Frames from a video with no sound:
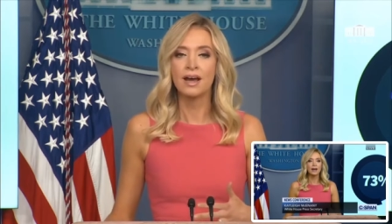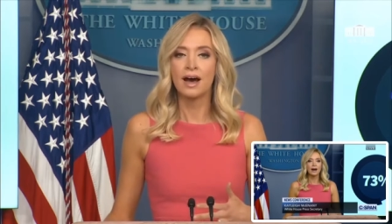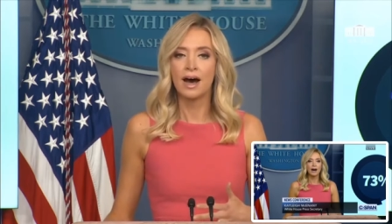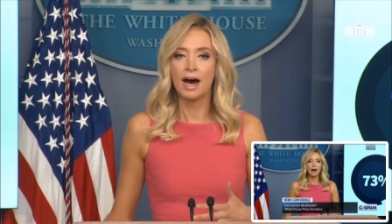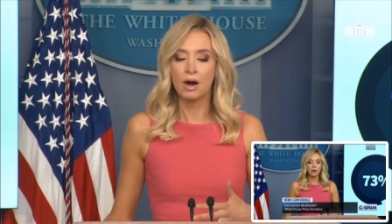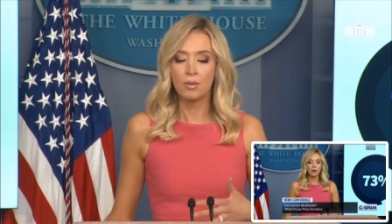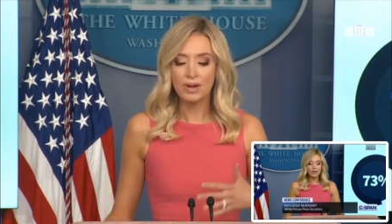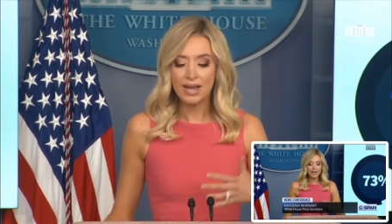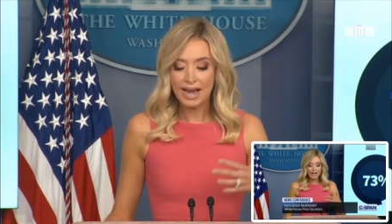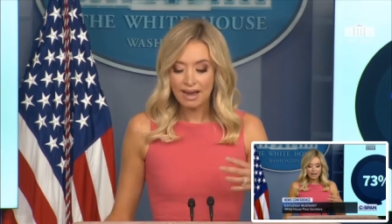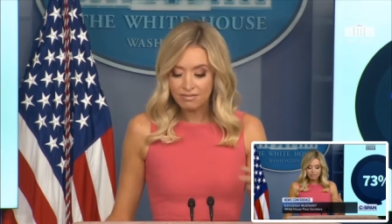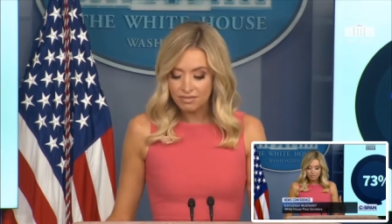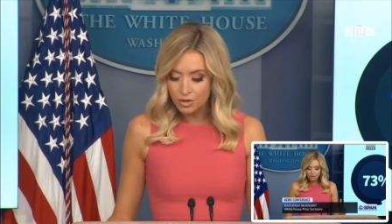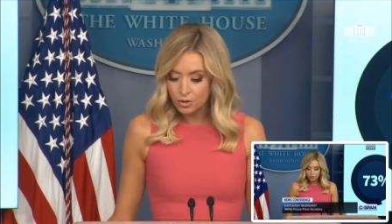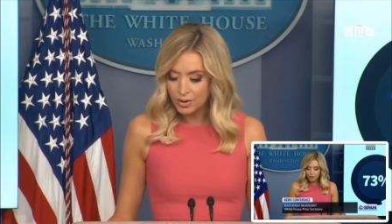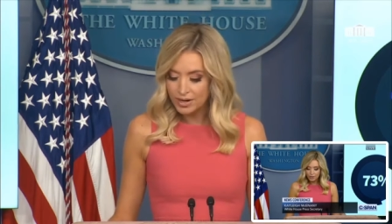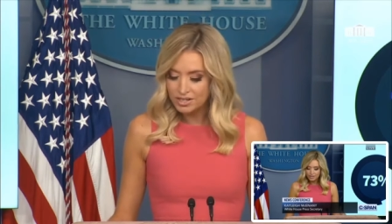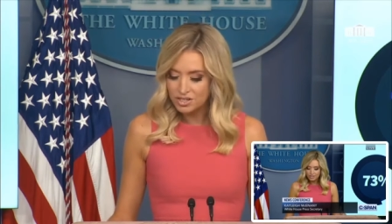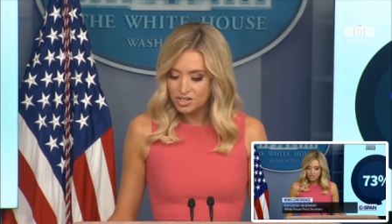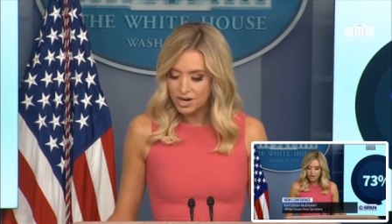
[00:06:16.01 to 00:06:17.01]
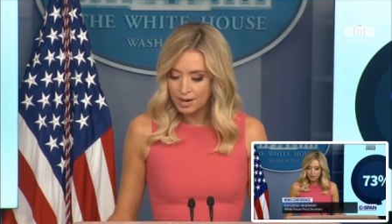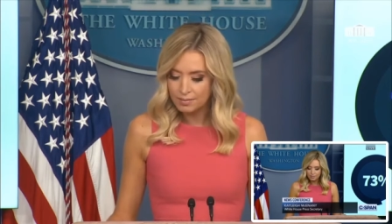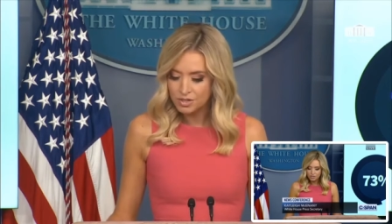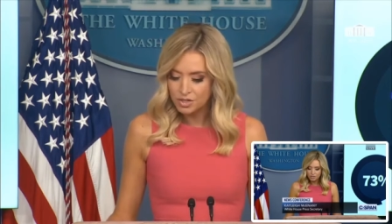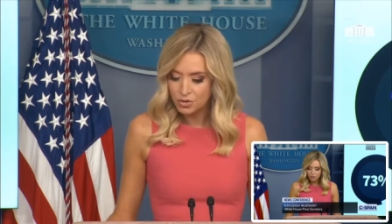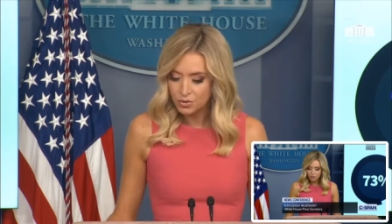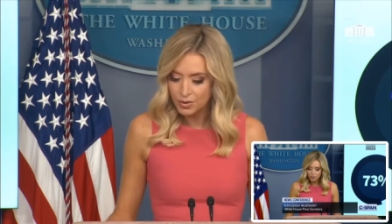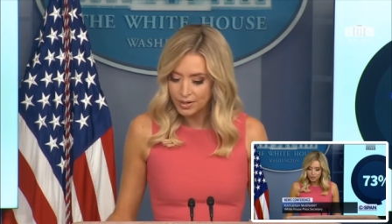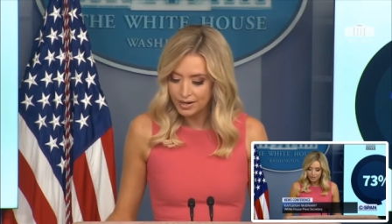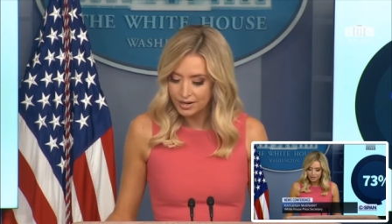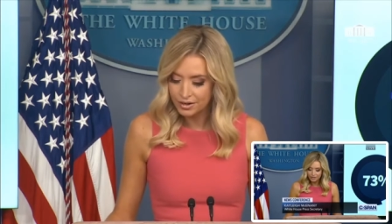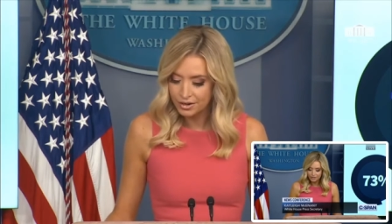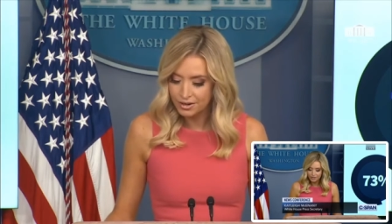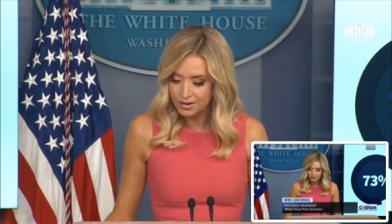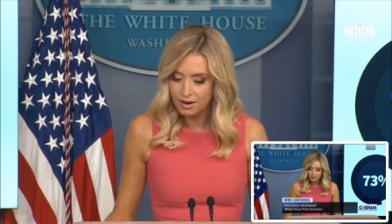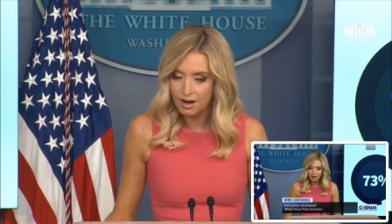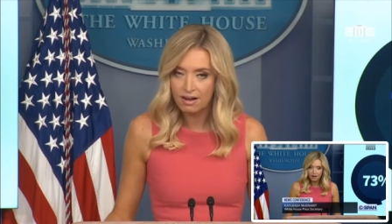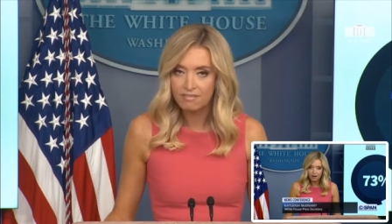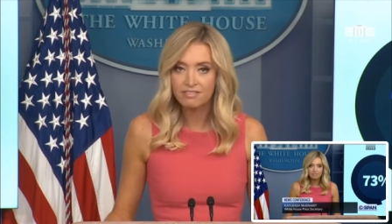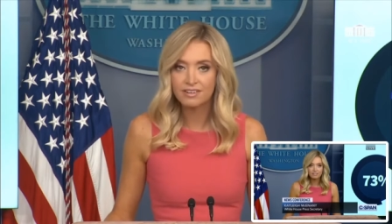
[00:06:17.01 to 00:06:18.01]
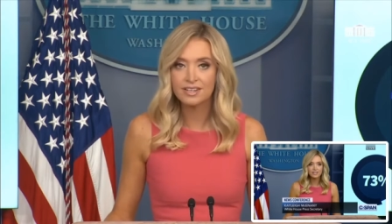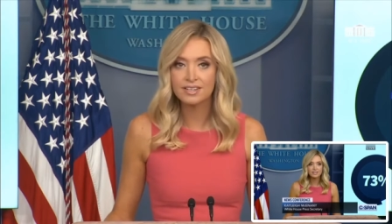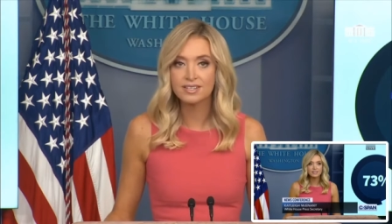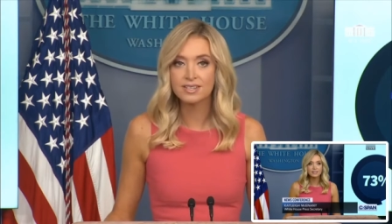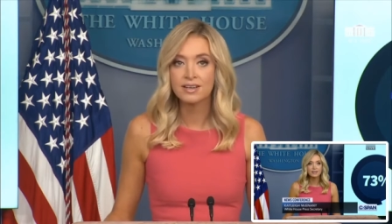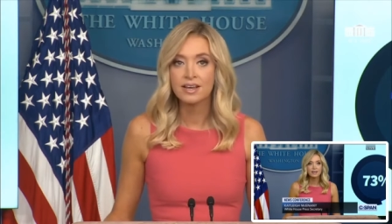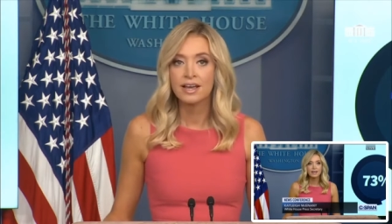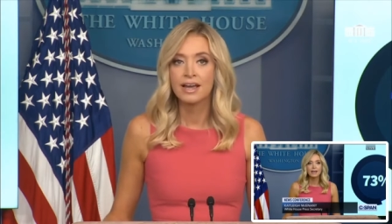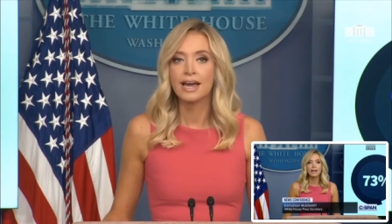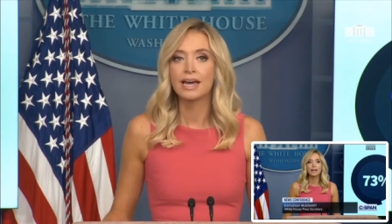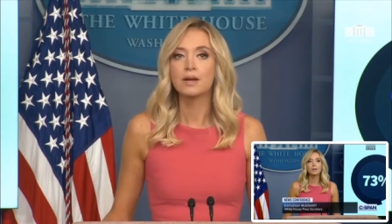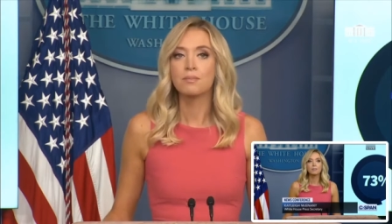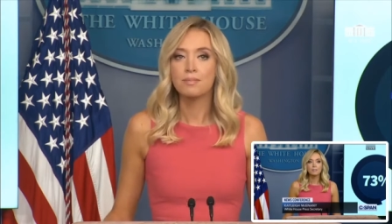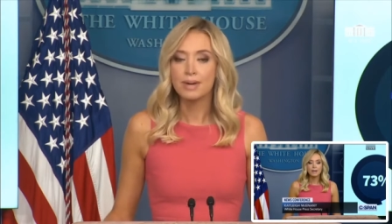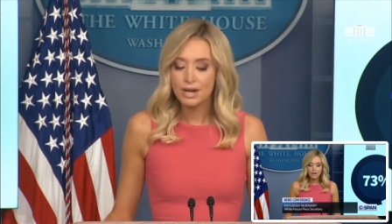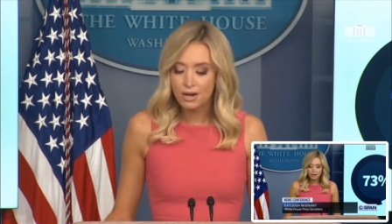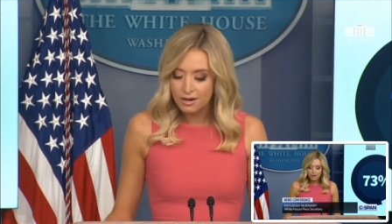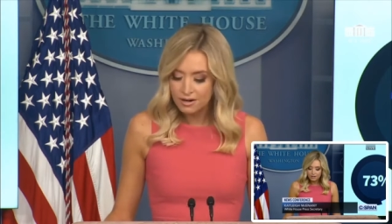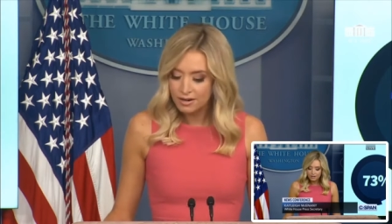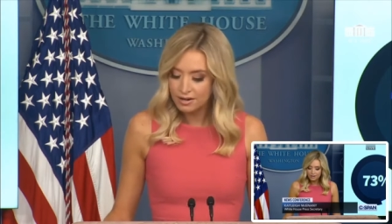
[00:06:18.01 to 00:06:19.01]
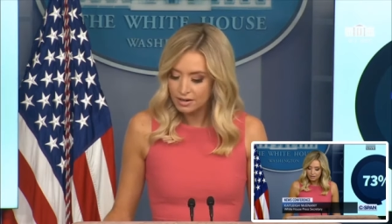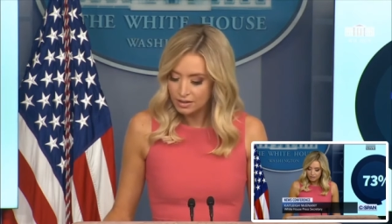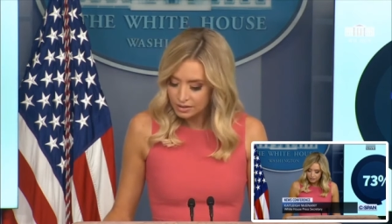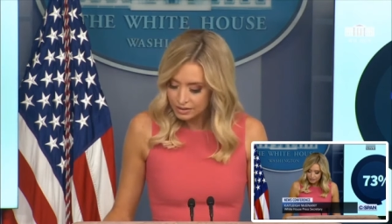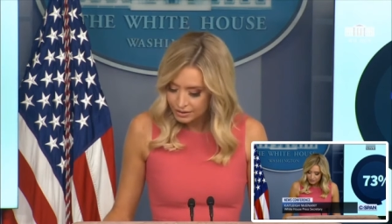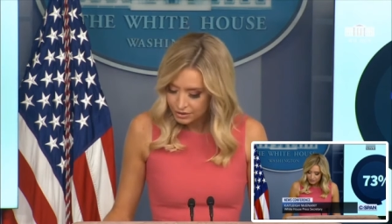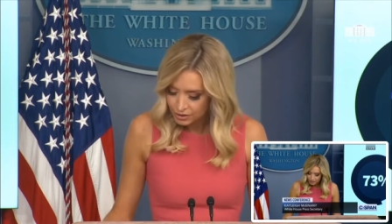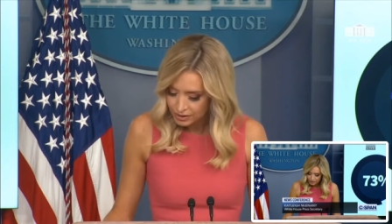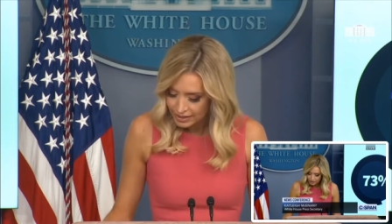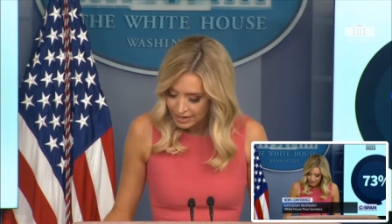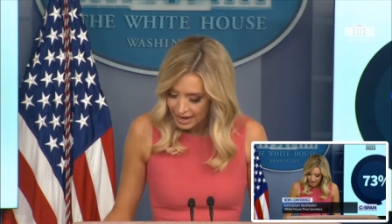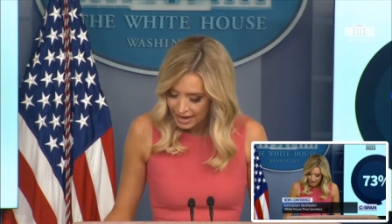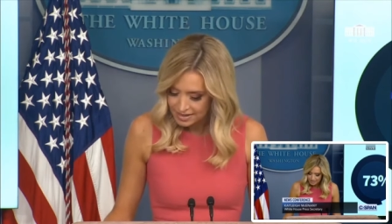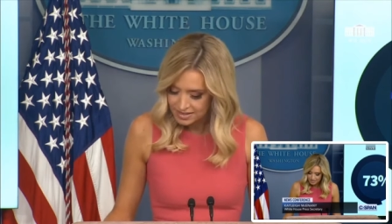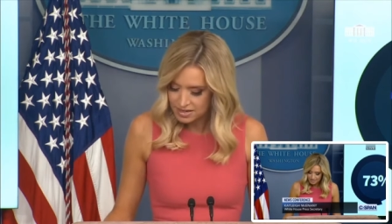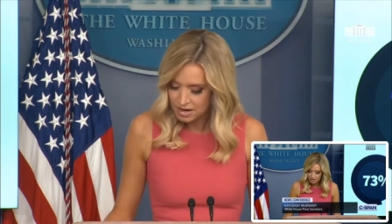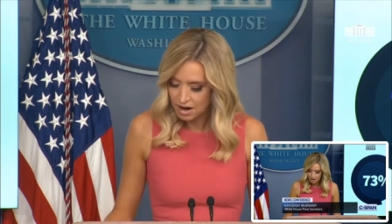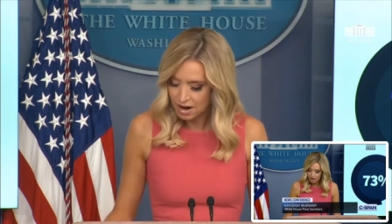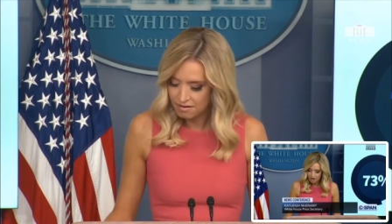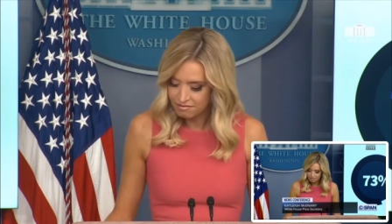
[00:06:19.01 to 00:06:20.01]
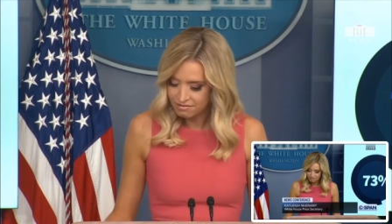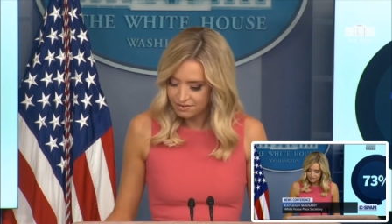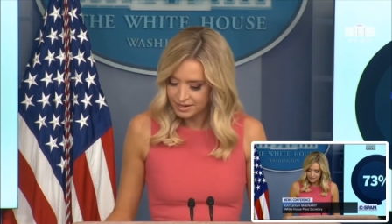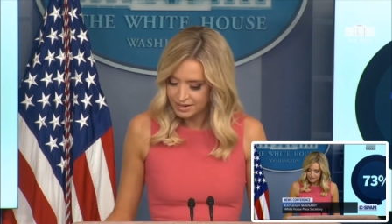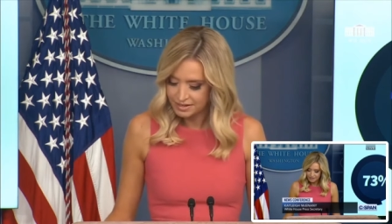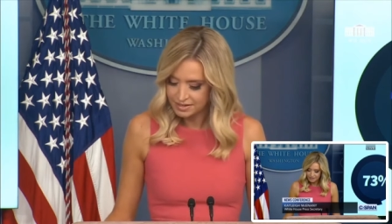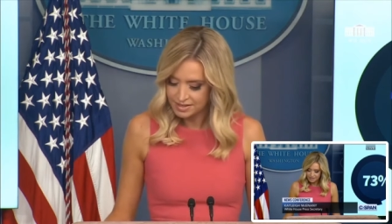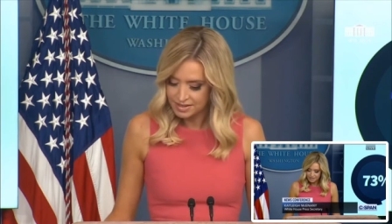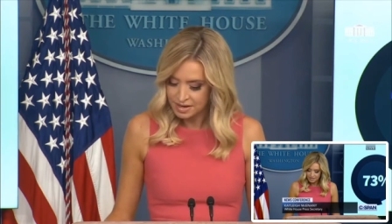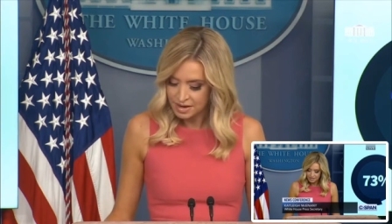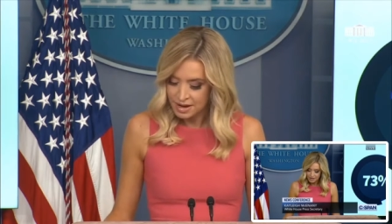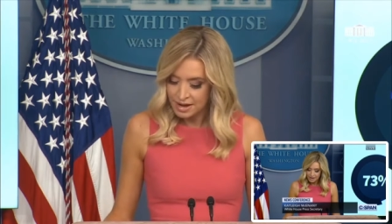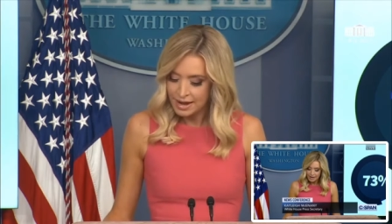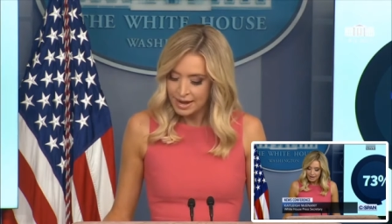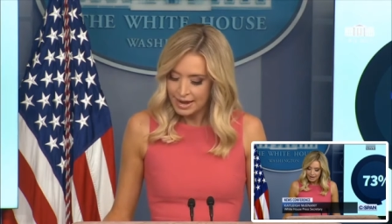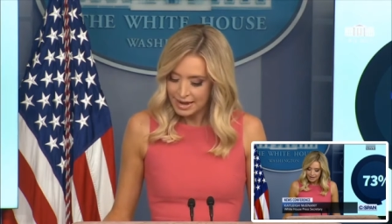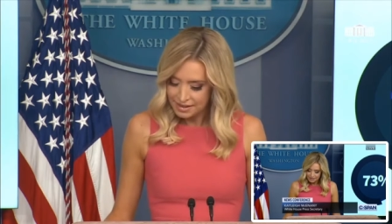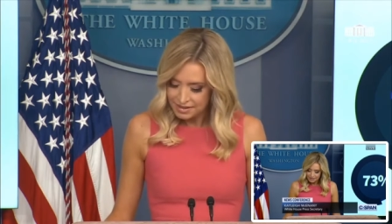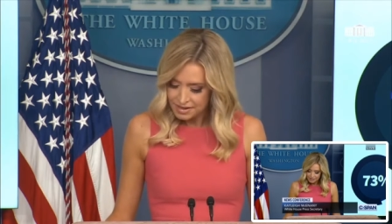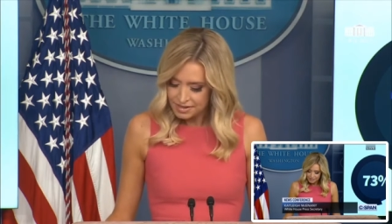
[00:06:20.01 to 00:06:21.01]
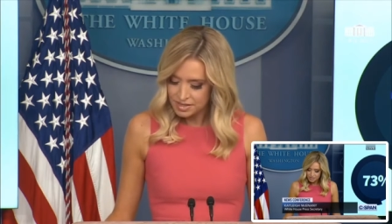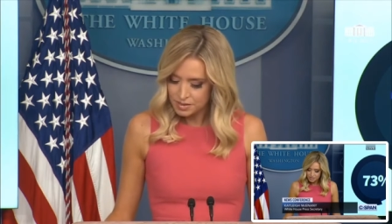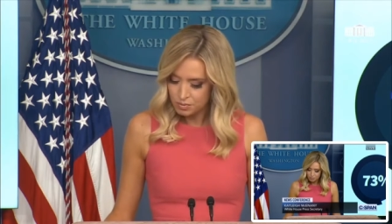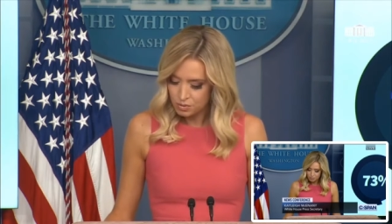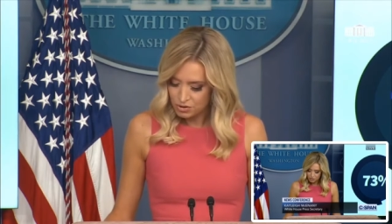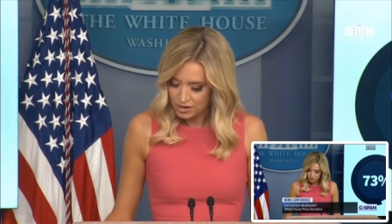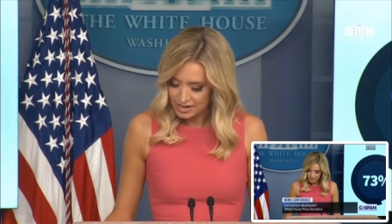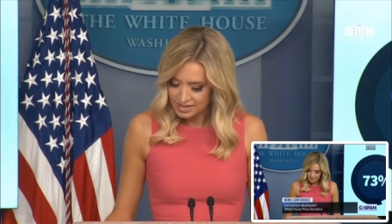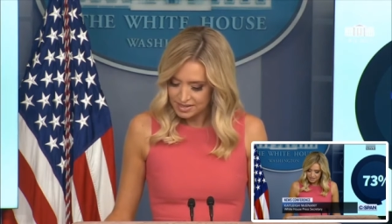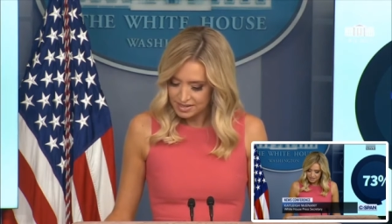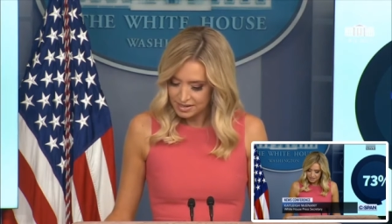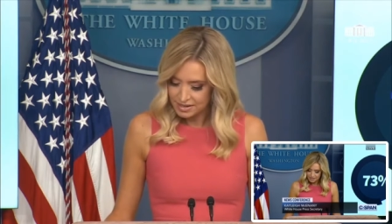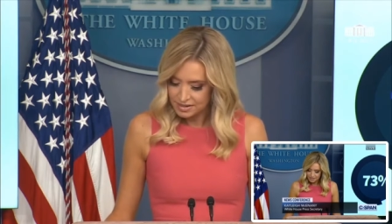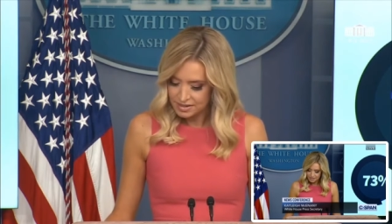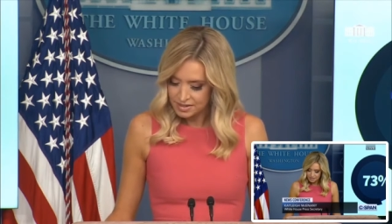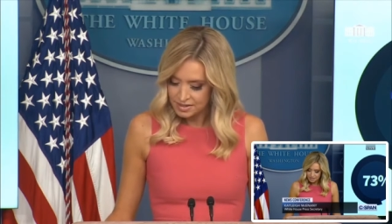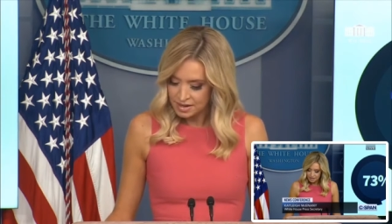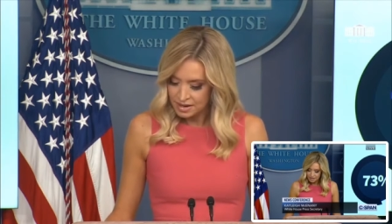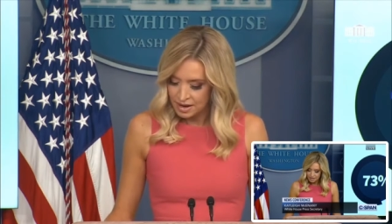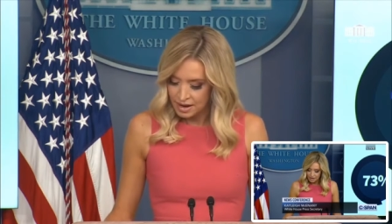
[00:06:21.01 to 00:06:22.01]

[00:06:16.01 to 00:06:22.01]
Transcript: Uh, we have the great jobs creator in office, and America clearly has confidence in this president.